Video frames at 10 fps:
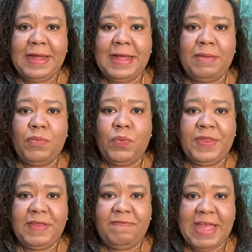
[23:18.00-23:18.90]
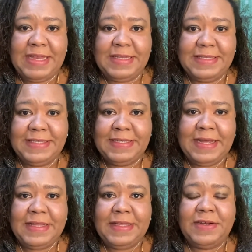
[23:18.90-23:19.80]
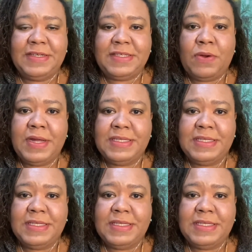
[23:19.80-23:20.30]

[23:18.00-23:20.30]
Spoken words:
with events. There is going